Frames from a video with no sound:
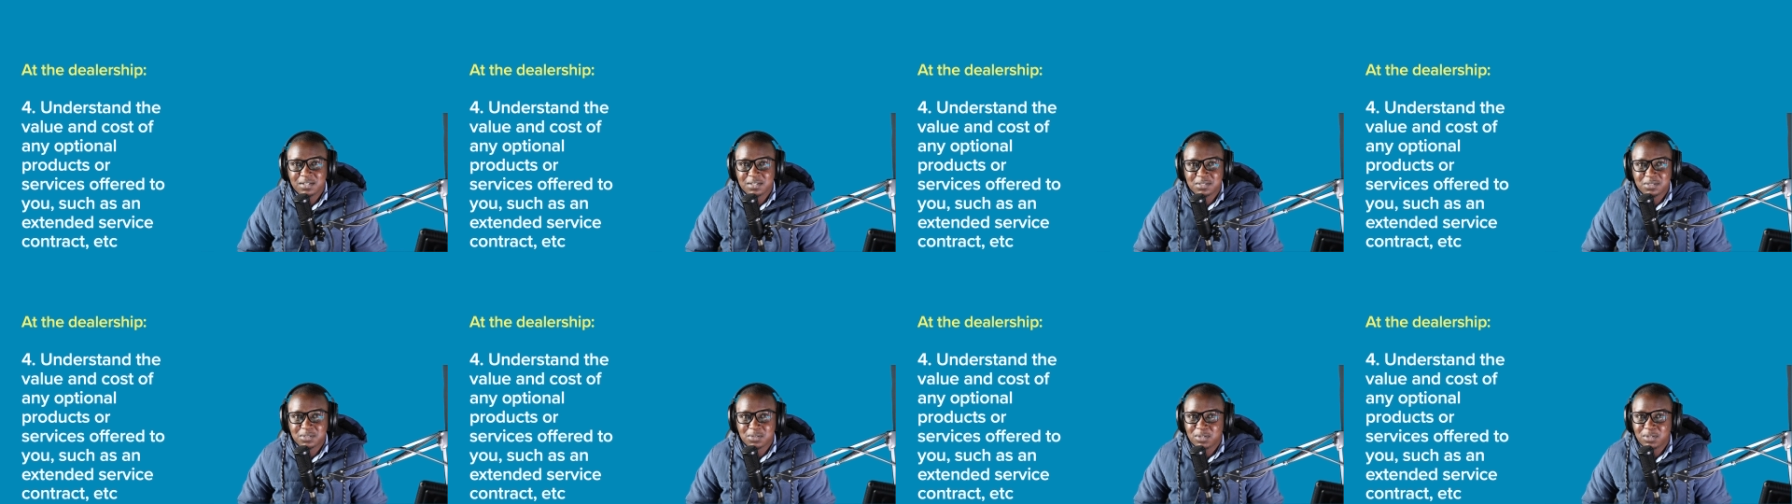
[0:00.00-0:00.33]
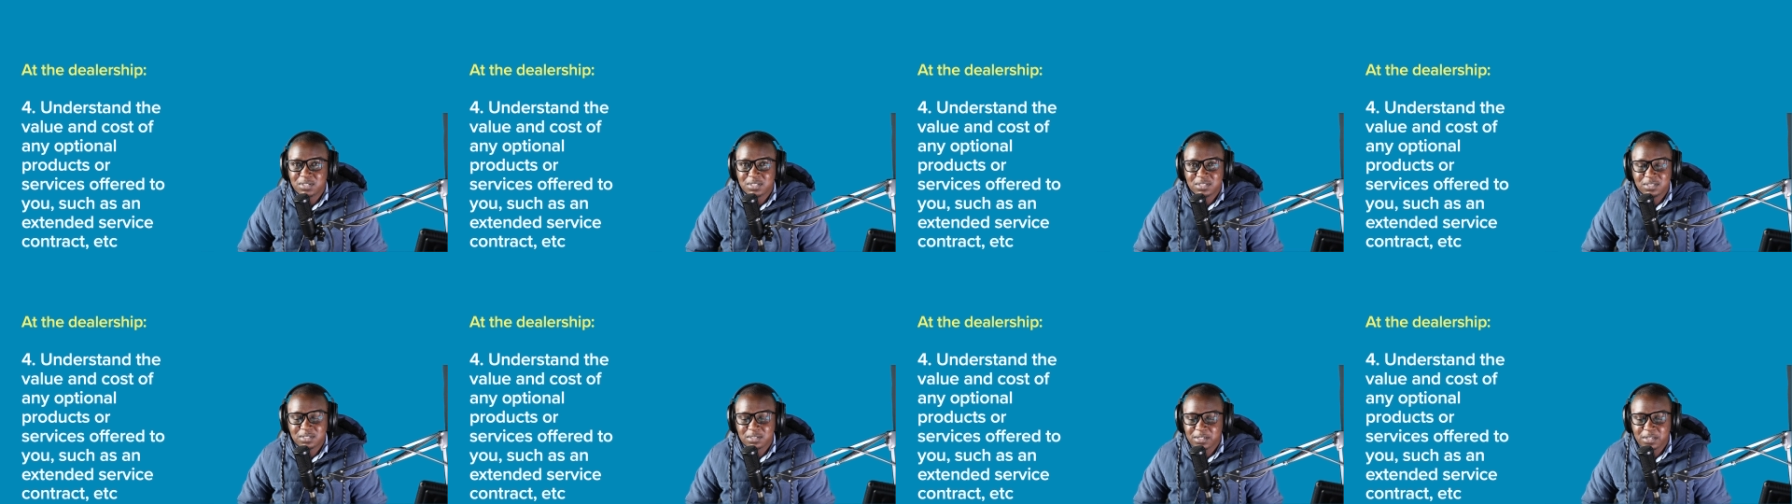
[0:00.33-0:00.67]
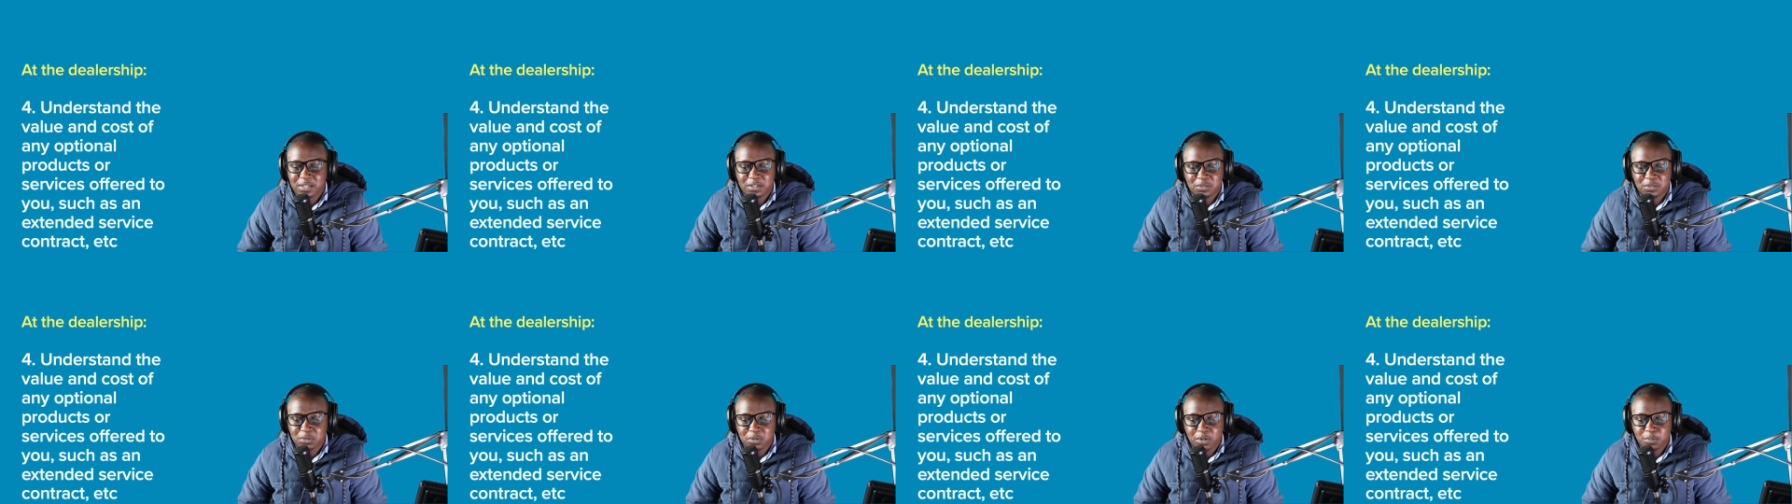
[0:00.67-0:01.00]

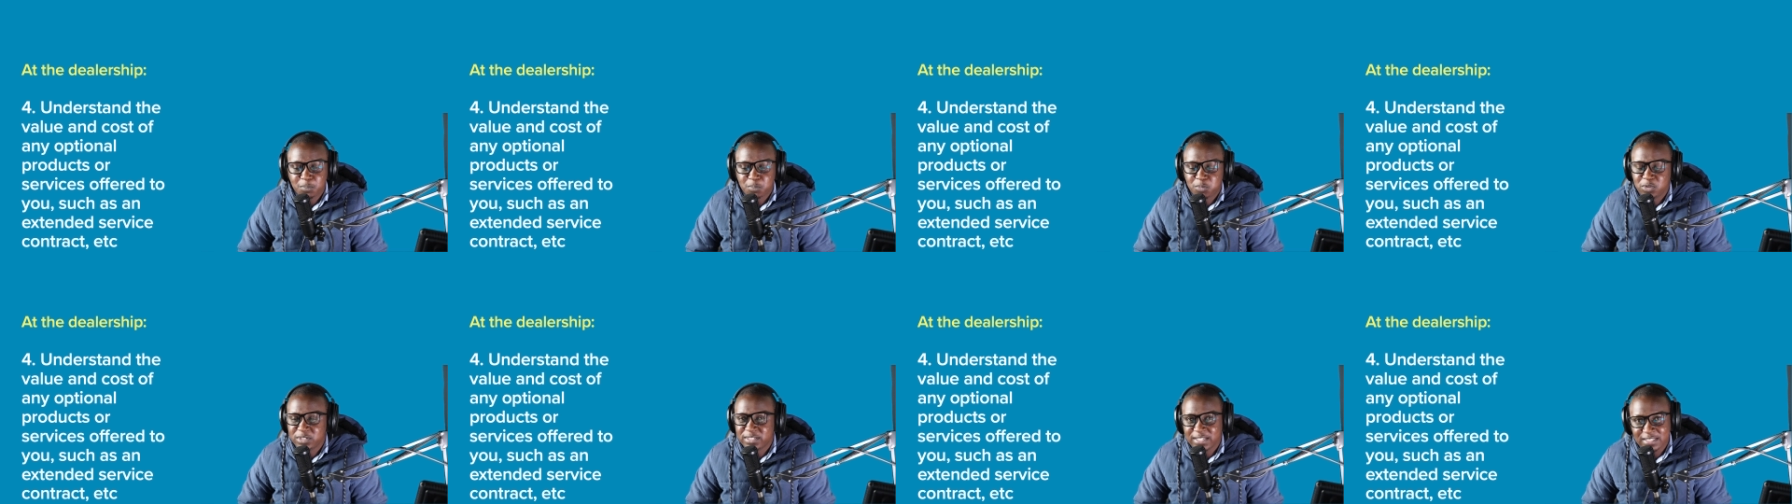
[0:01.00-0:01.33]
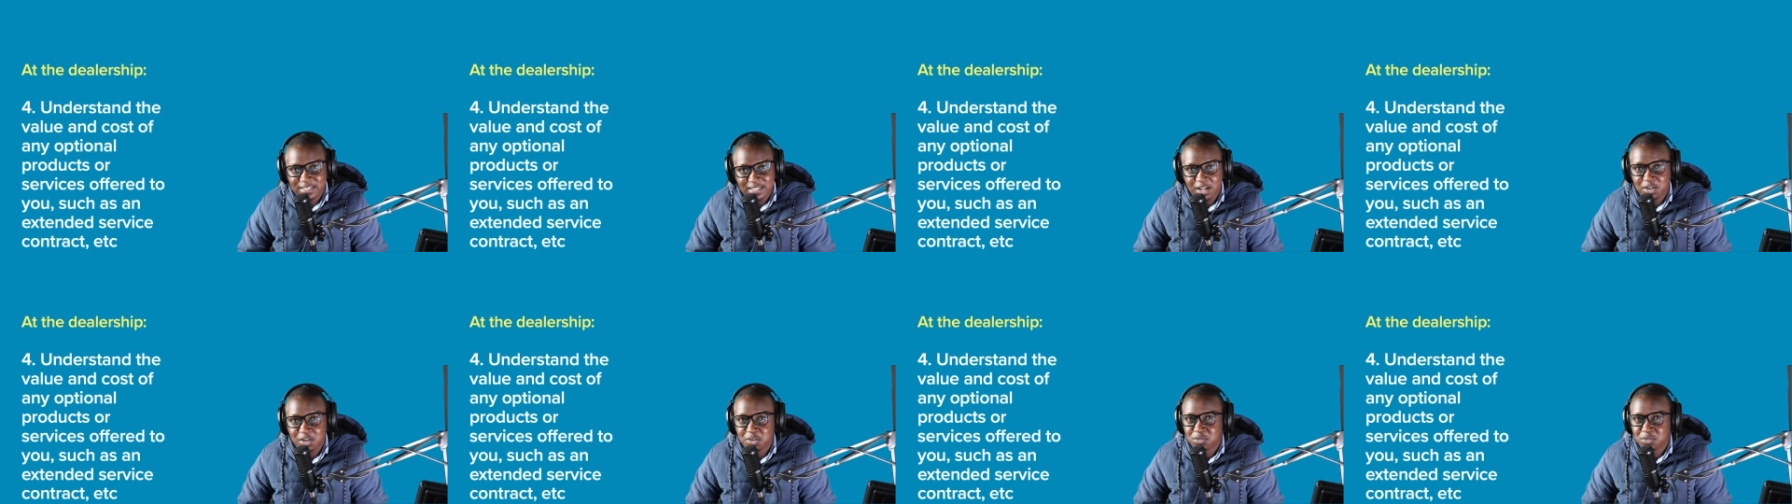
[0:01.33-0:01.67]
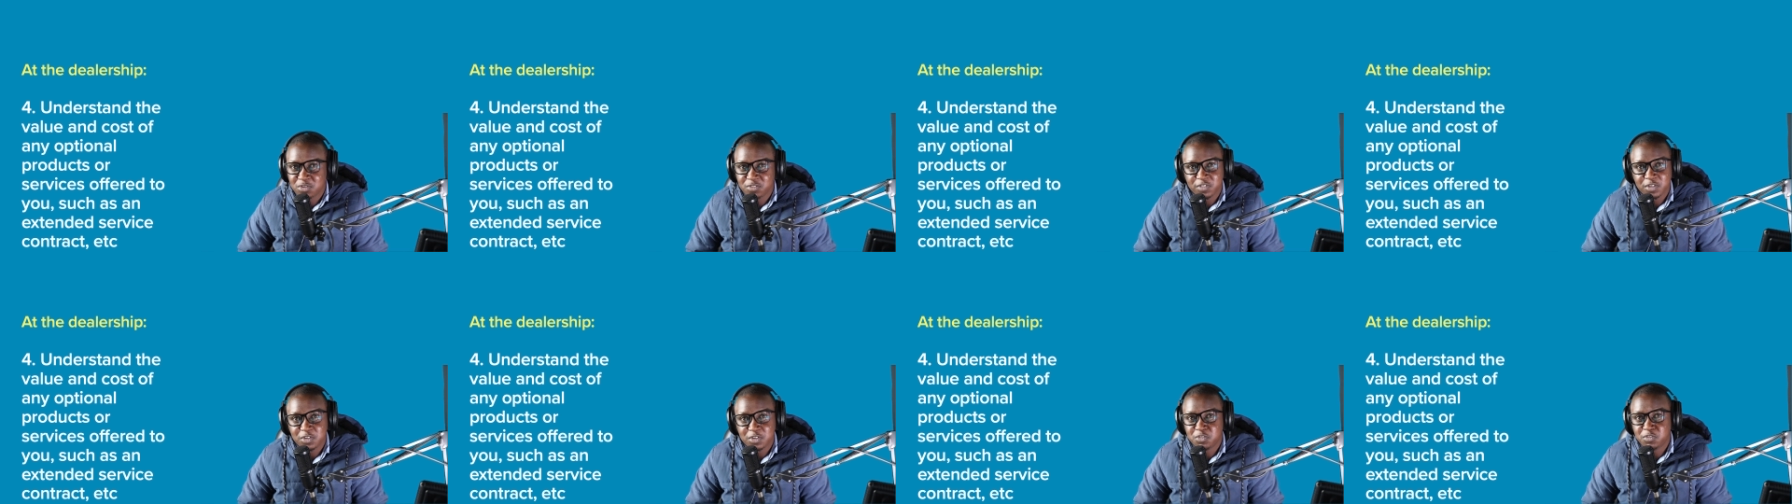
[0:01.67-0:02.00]
Don't put a
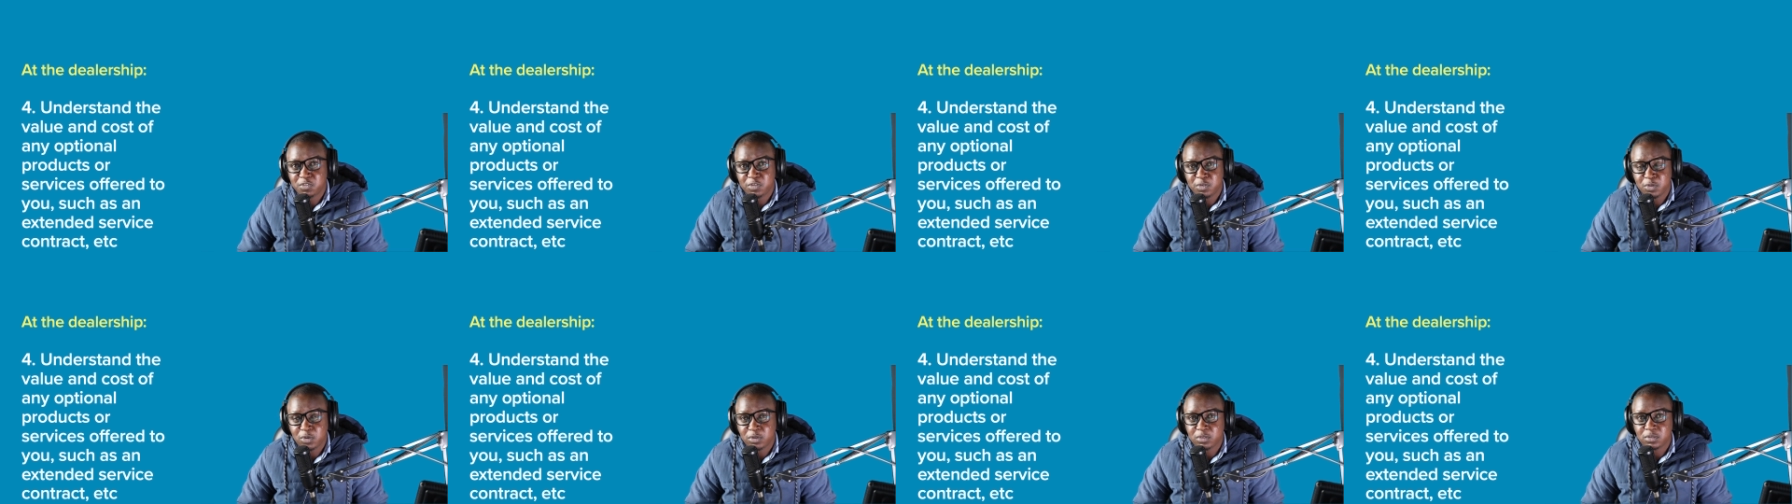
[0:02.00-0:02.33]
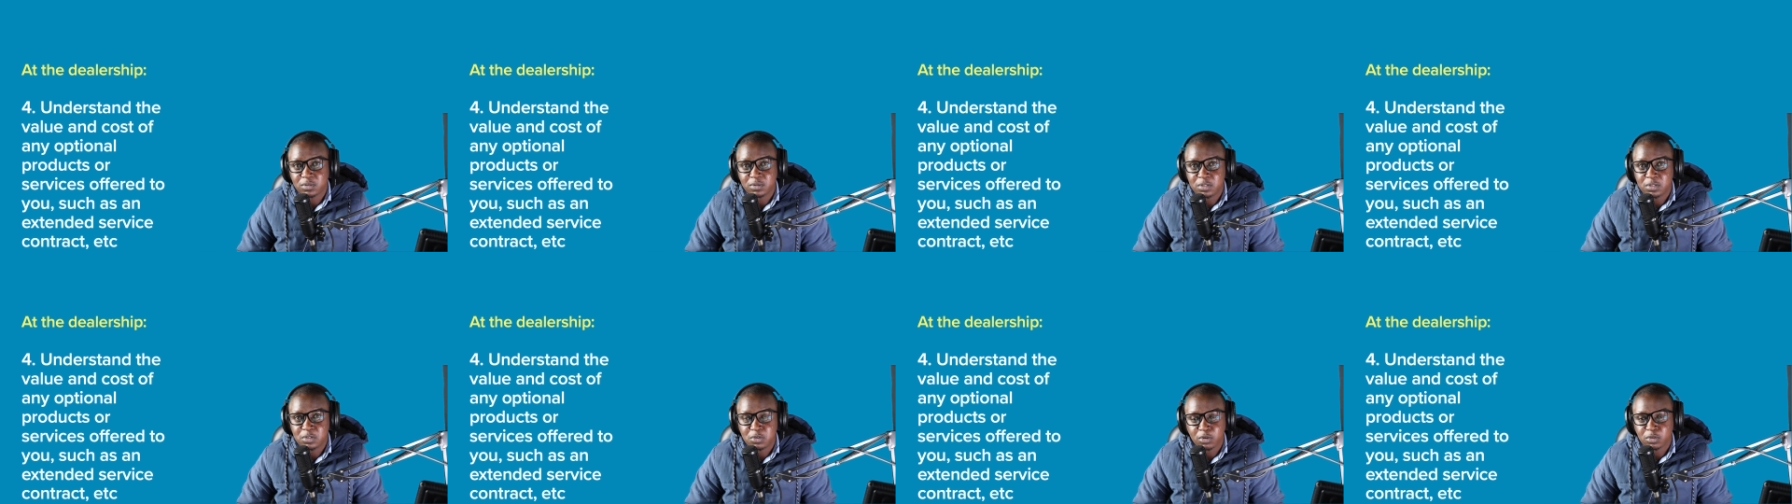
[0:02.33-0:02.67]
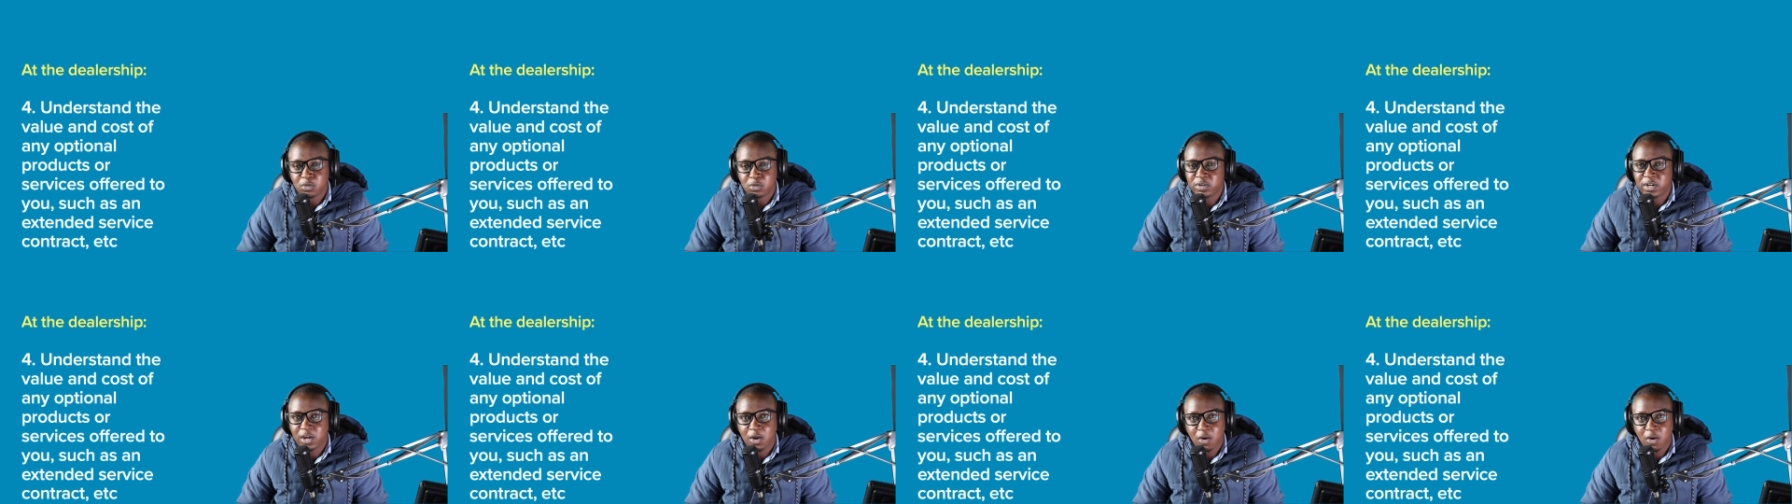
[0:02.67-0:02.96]
sunroof if you're not gonna